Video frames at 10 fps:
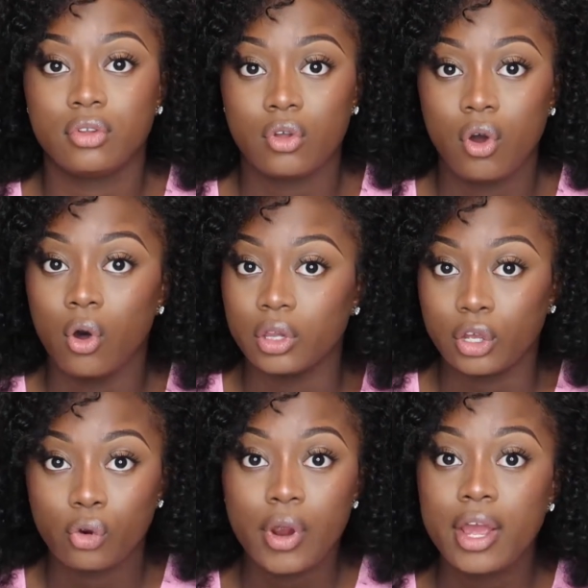holy
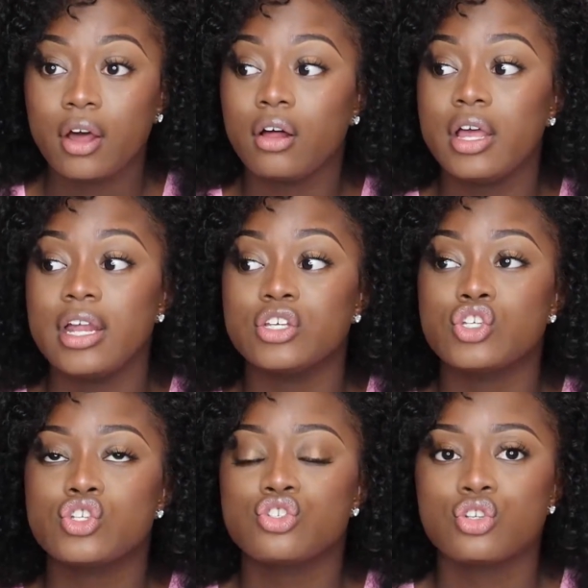grail. It is
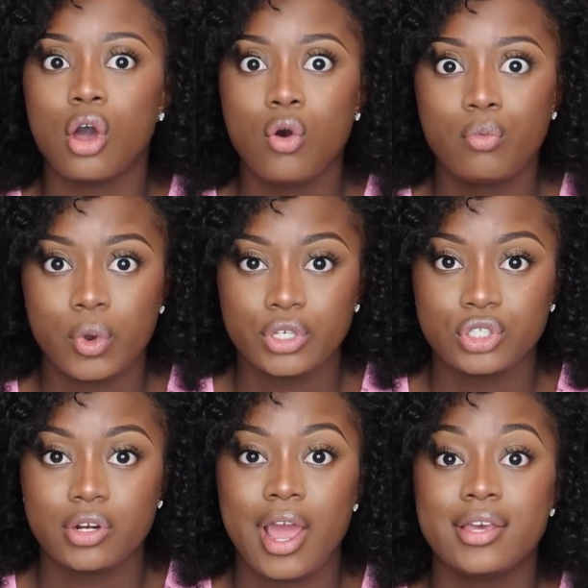so
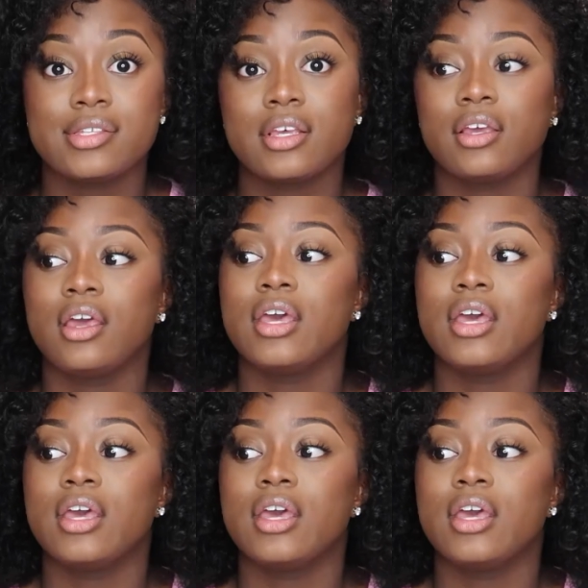moisturizing.